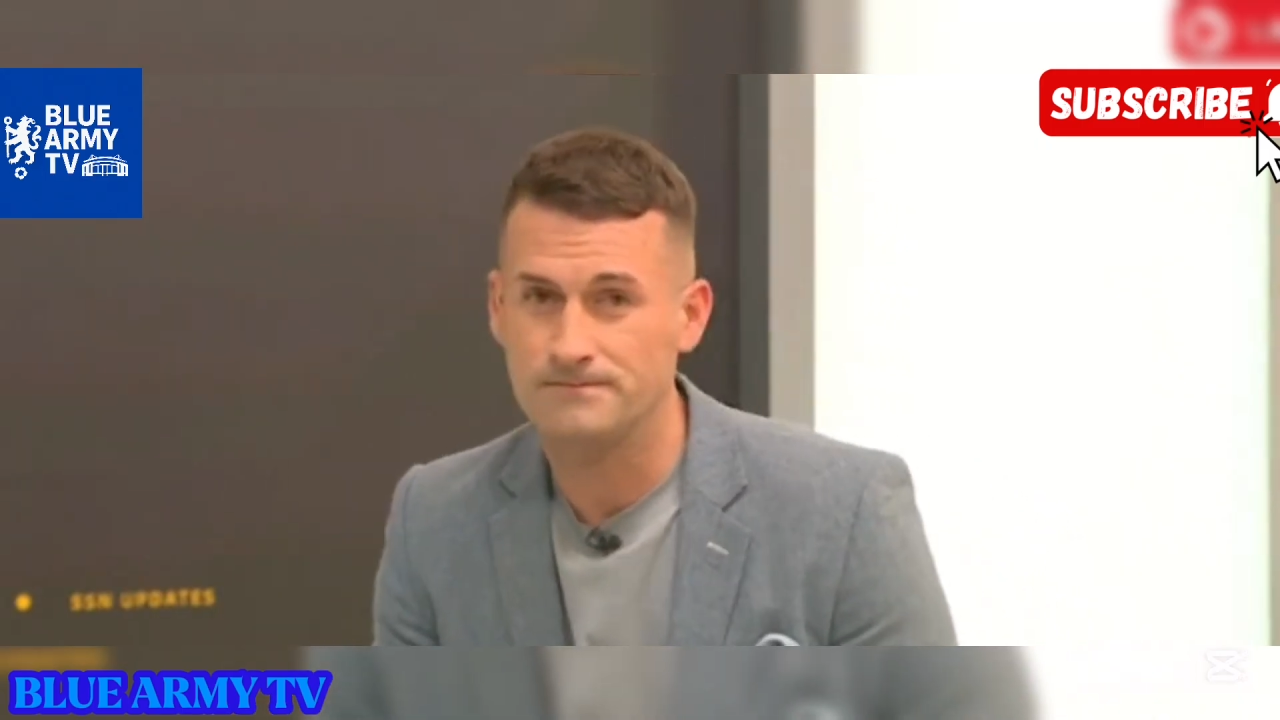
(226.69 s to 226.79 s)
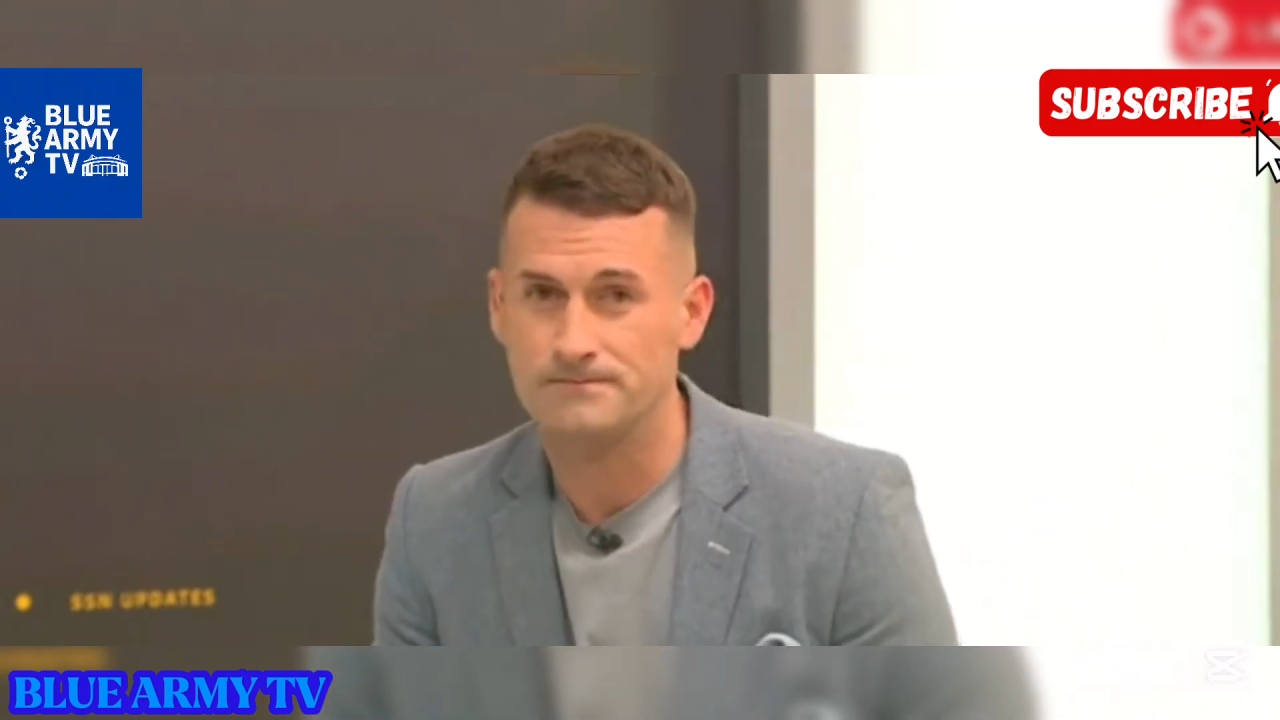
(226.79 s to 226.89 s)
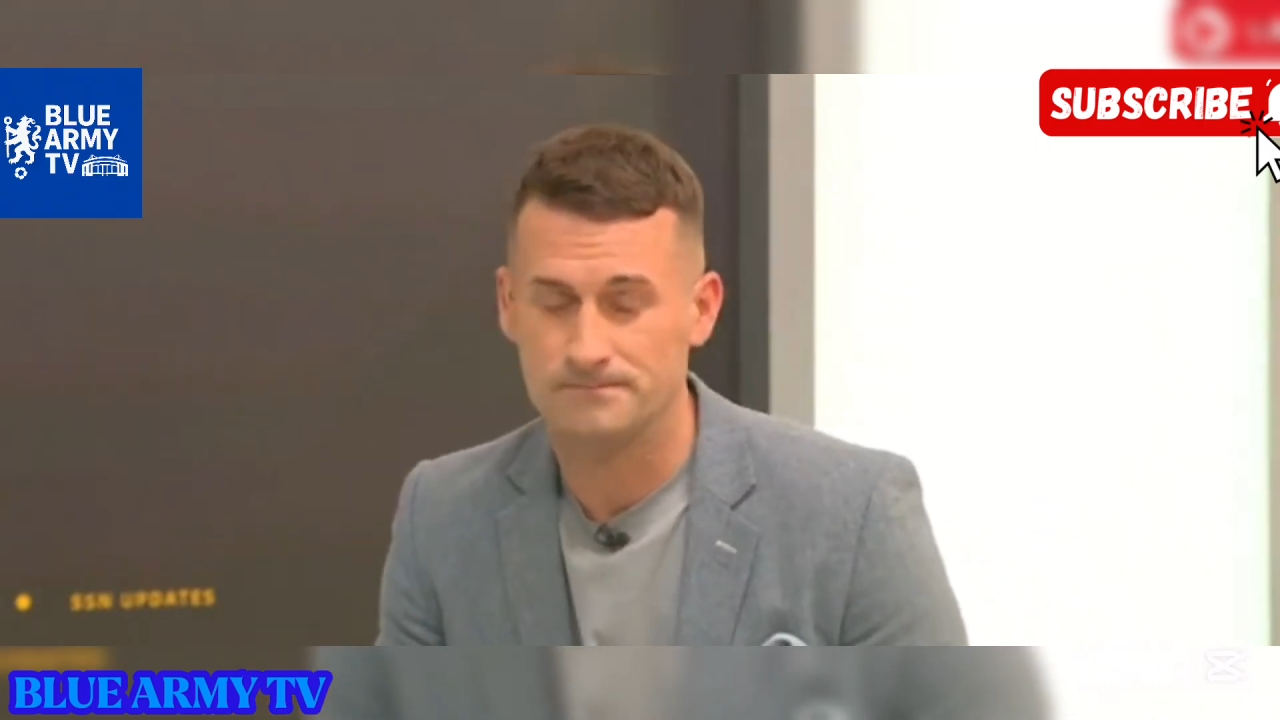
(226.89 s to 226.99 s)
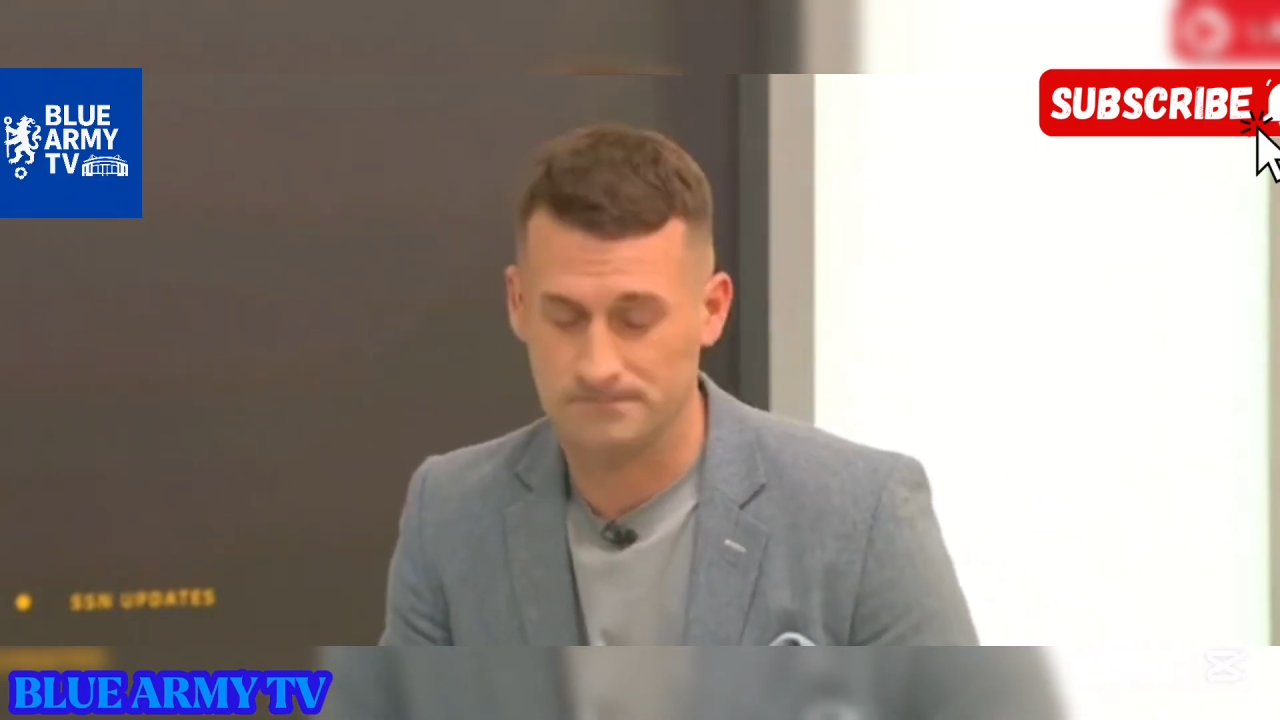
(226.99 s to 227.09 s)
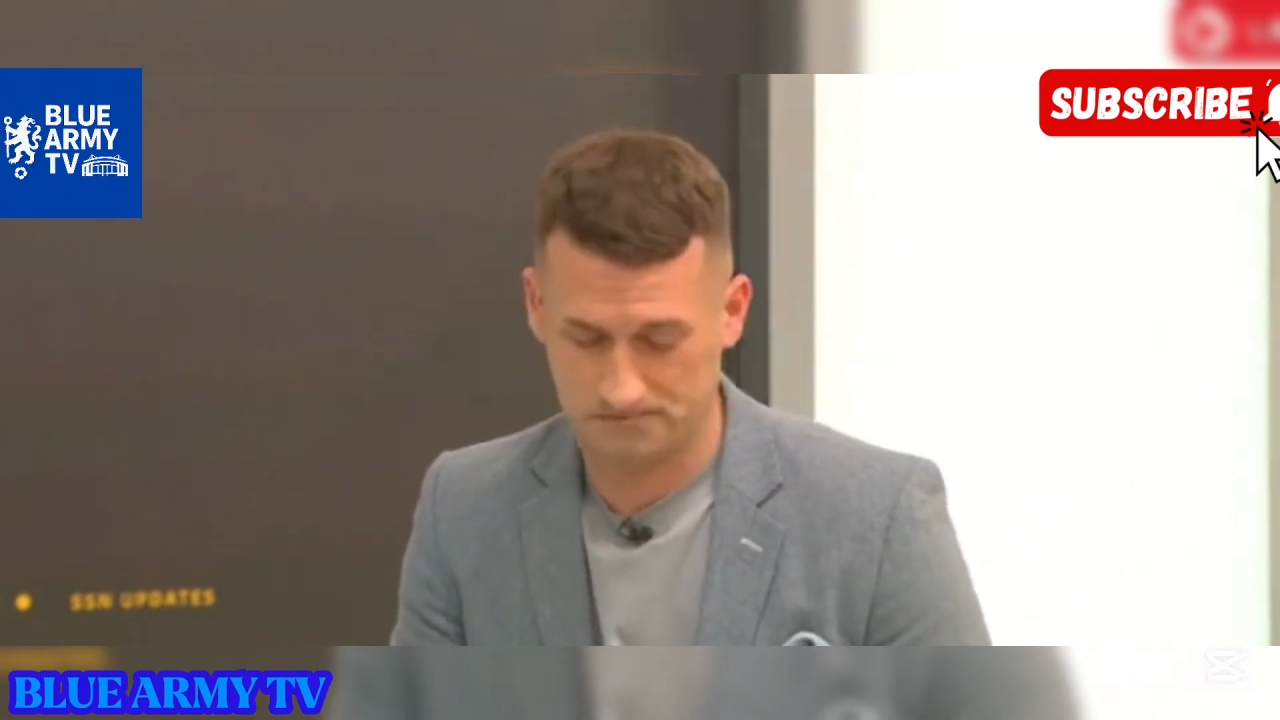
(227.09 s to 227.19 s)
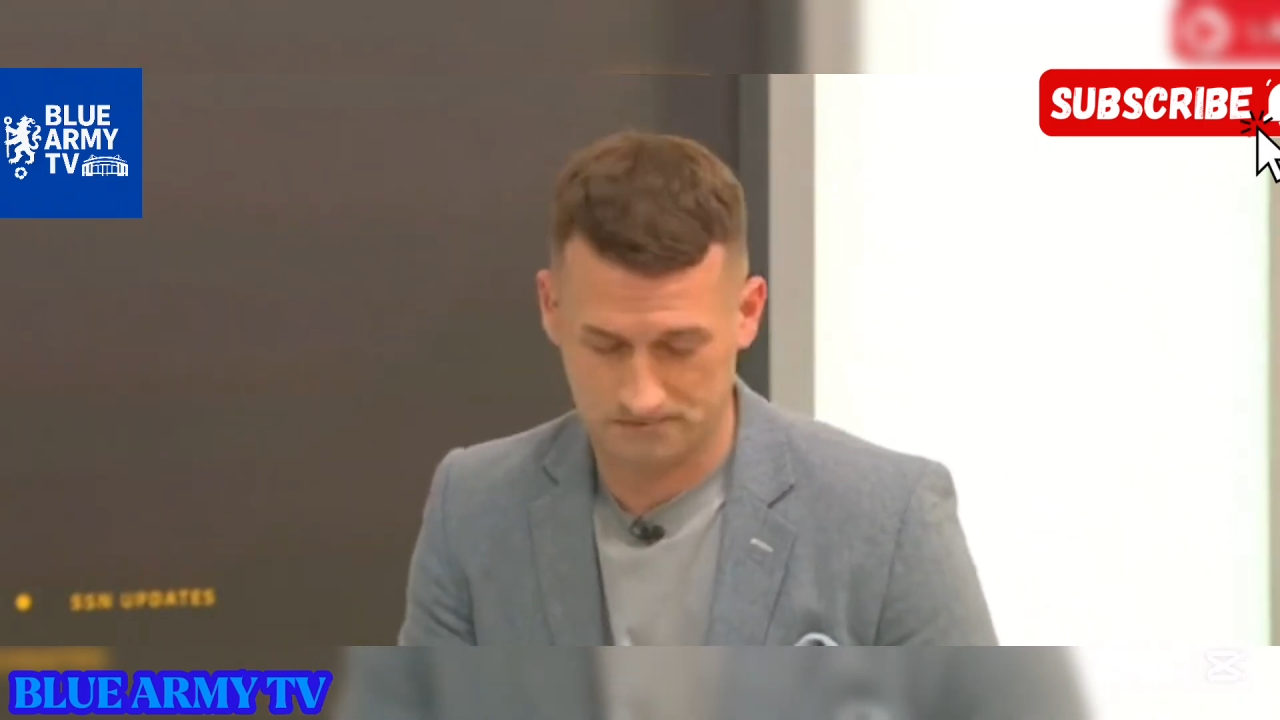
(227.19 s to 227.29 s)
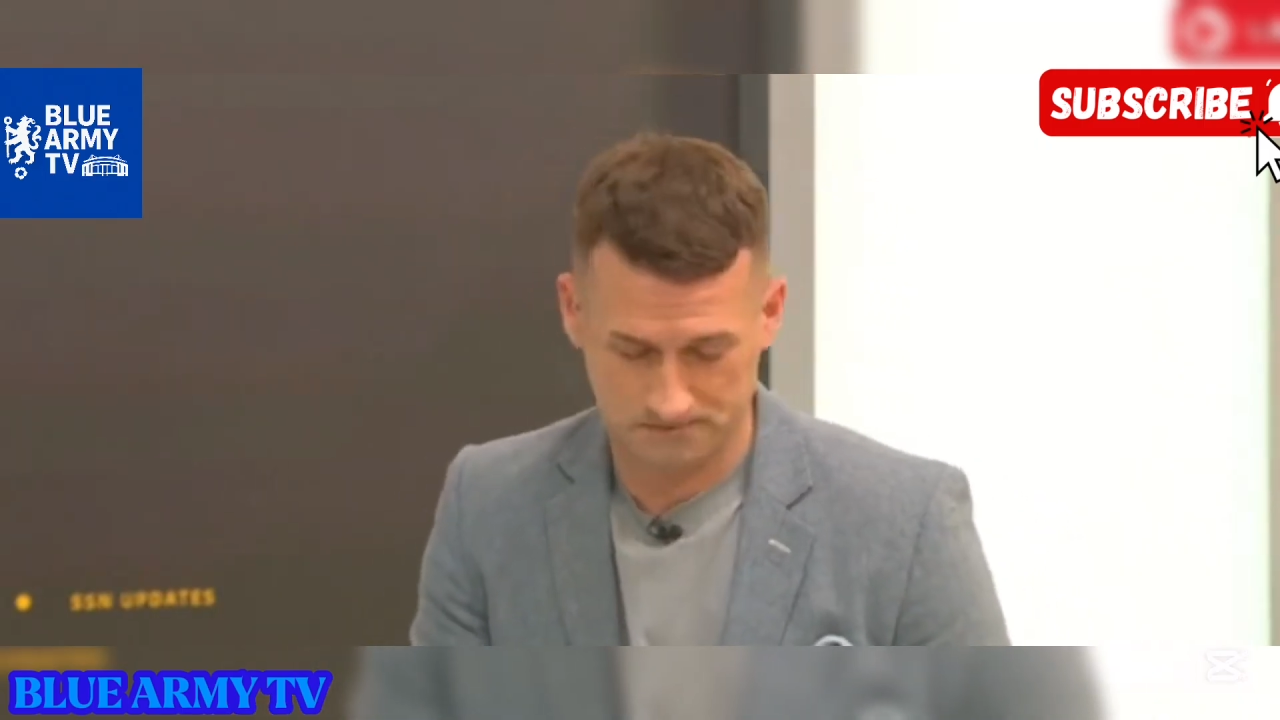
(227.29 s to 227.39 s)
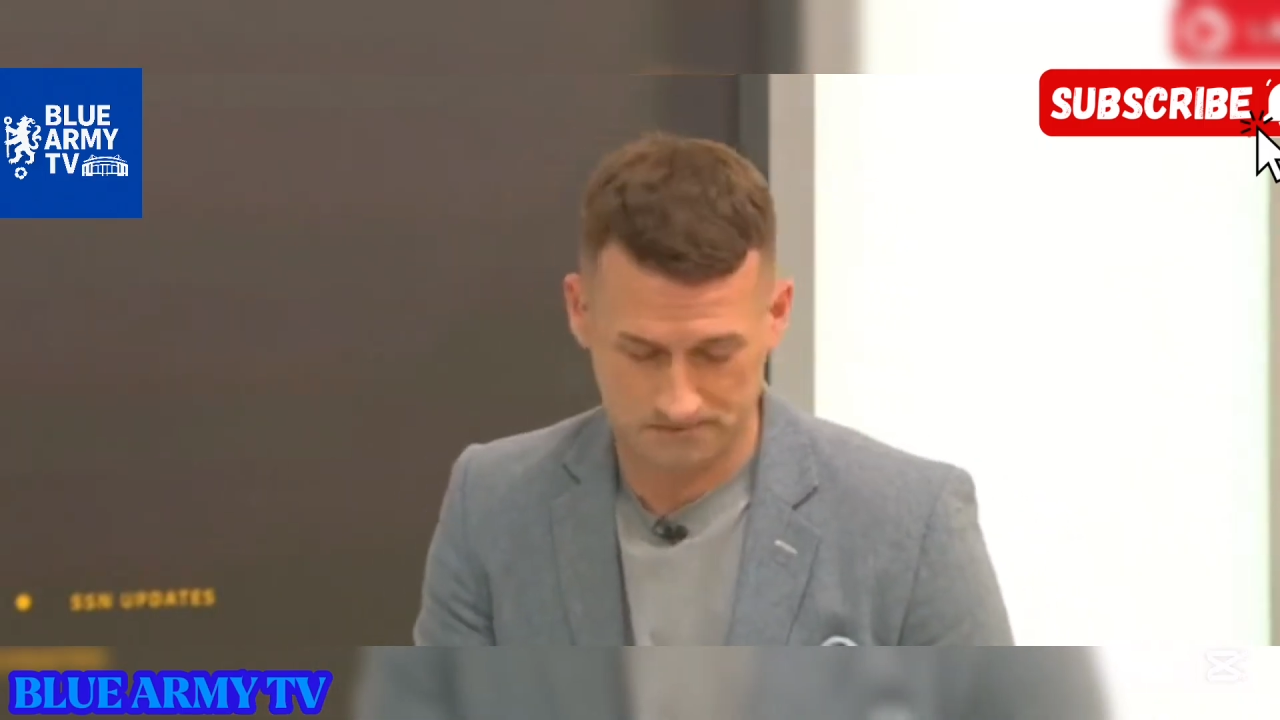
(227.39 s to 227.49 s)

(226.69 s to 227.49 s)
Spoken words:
won't be the end of their